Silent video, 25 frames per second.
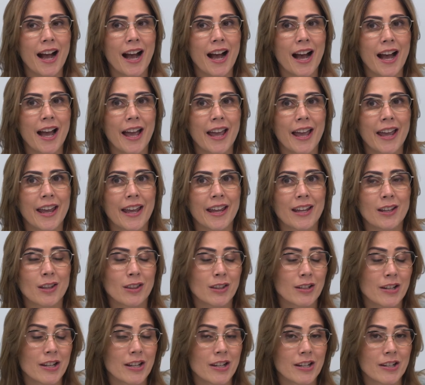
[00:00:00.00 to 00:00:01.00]

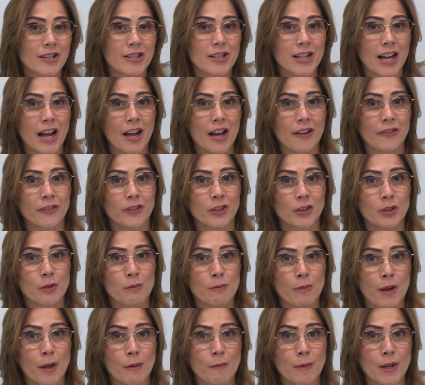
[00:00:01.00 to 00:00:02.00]
3 years after
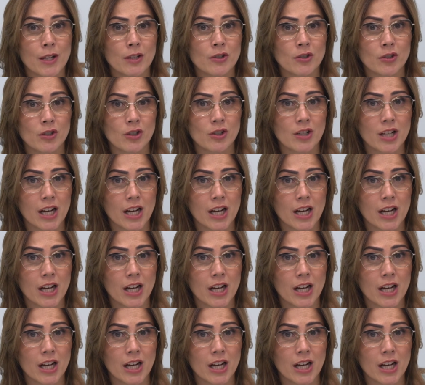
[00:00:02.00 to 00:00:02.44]
my menstrual